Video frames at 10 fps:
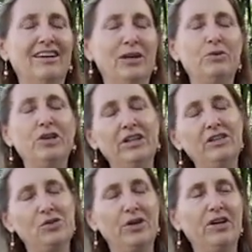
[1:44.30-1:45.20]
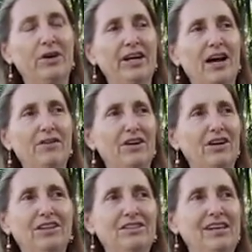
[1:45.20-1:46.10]
I really enjoyed going out
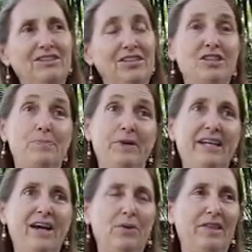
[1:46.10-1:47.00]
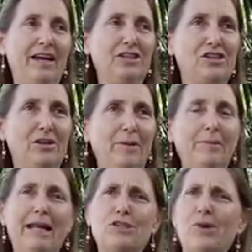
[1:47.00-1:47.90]
there and just being out with nature, and
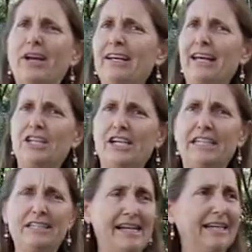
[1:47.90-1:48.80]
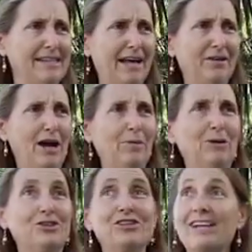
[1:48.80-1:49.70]
maybe that's why I didn't catch any snakes that time.
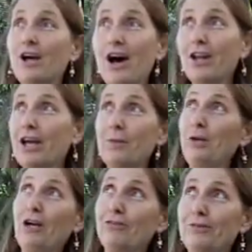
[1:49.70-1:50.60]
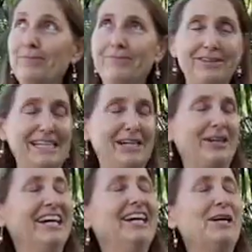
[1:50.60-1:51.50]
I was just like, oh, look at the beautiful
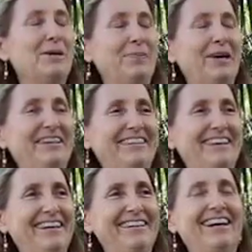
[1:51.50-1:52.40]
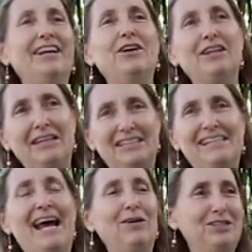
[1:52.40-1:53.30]
scenery. But I know that this
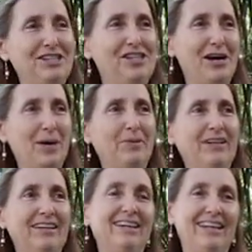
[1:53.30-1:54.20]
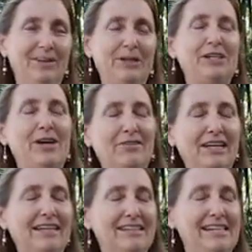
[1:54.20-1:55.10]
now is a job, and we do have to
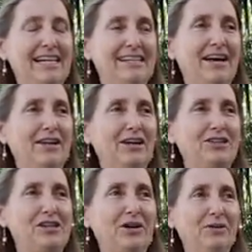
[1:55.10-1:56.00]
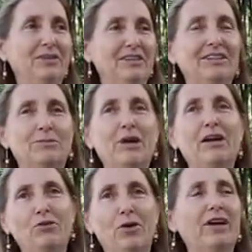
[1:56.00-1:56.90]
get the snakes out of there, so
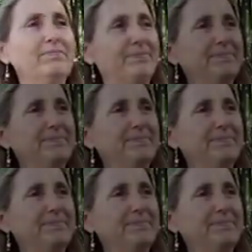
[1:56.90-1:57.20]
ready for it.